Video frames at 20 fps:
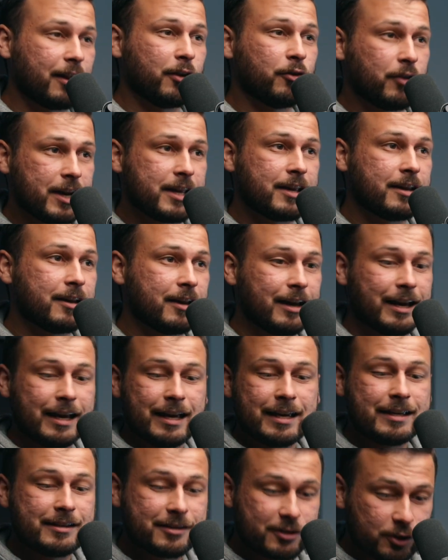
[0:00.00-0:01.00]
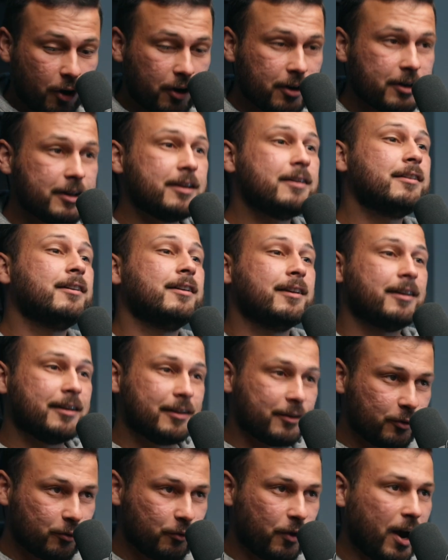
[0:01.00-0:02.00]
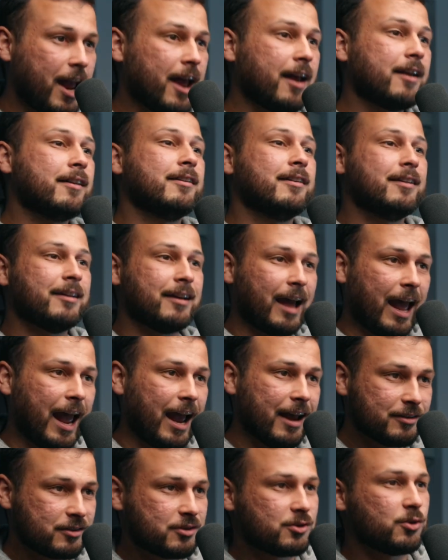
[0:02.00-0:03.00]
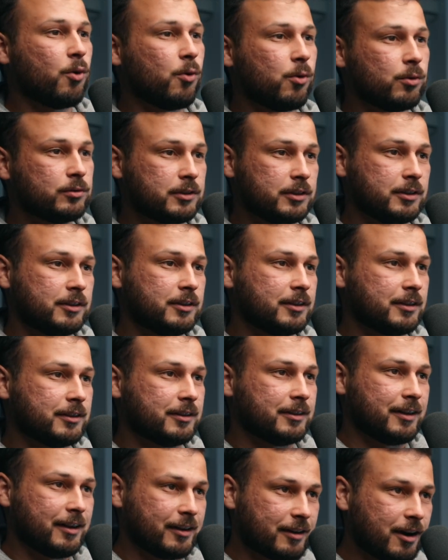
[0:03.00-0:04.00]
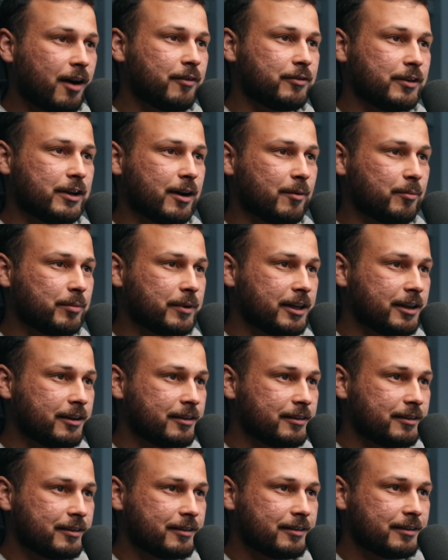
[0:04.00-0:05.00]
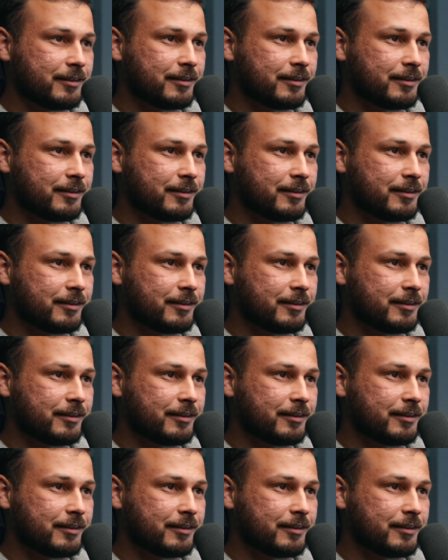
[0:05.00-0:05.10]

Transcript: already he started, ran, and sold a coffee yeah. company. Yeah.